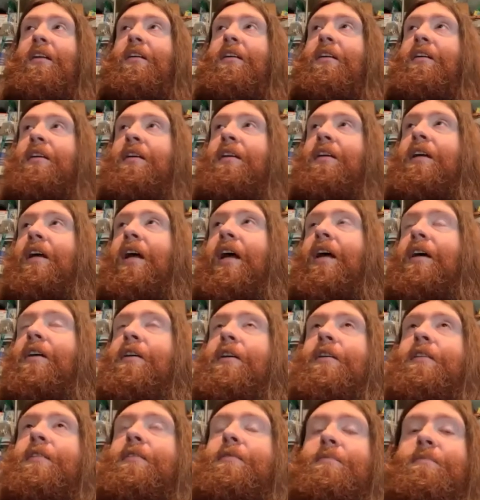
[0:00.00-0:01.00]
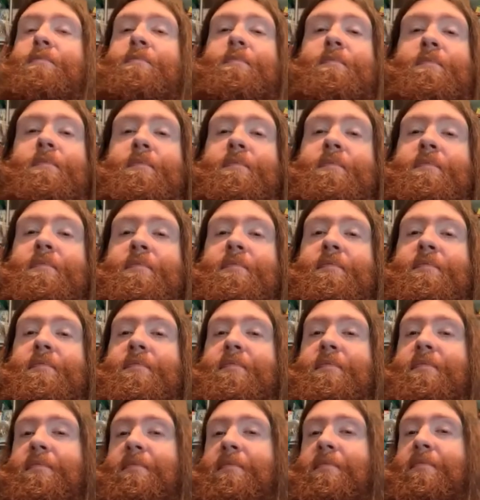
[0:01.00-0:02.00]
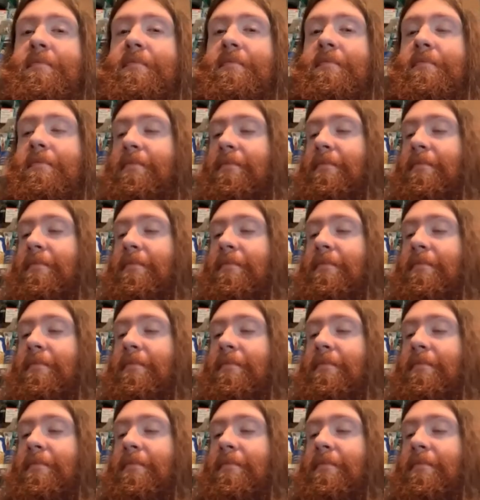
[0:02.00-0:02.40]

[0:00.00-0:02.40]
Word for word: I mean, a lot of innocent people lost their